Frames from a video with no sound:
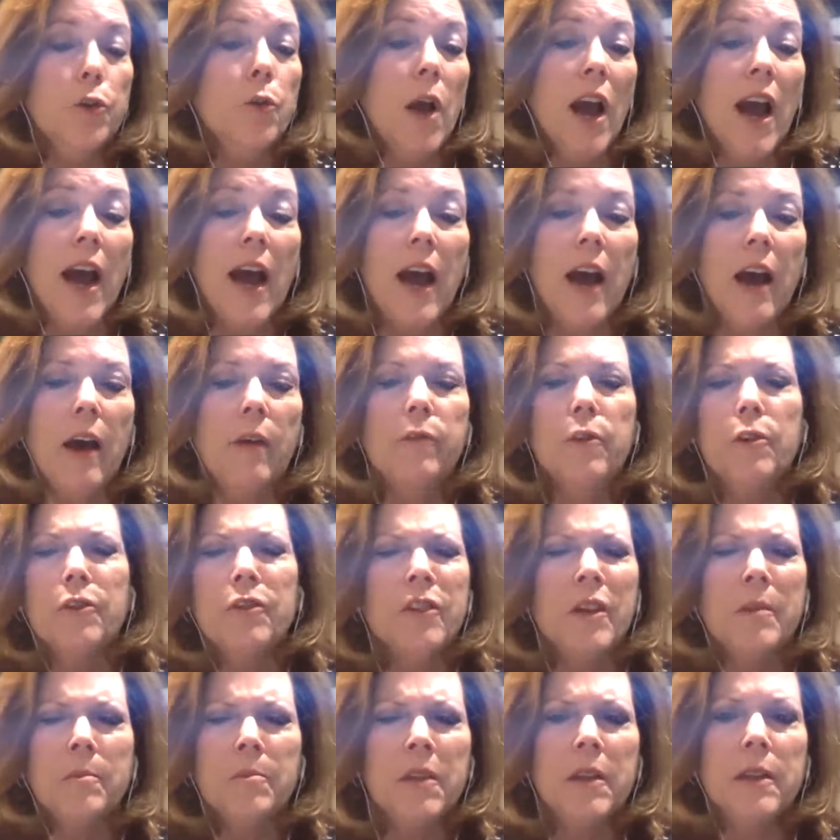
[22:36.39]
have, or
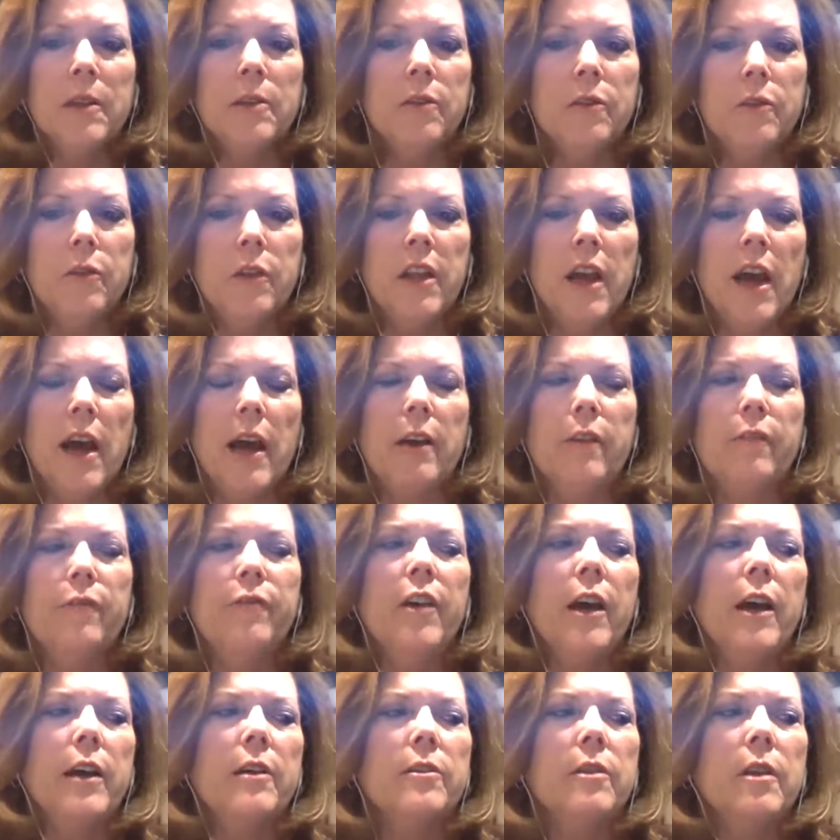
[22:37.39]
something to that
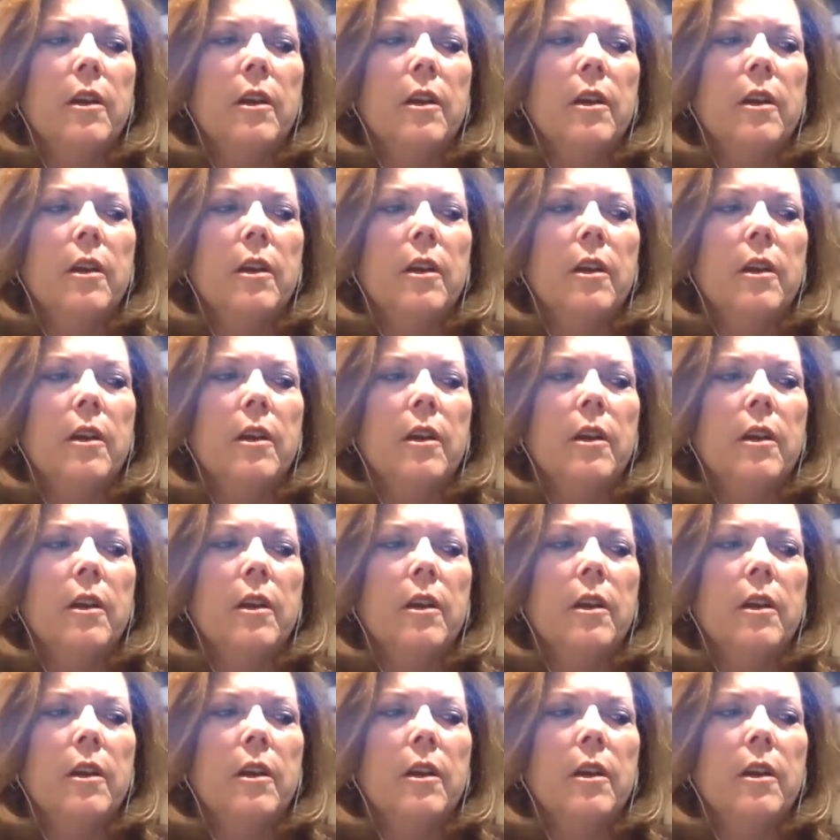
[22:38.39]
effect.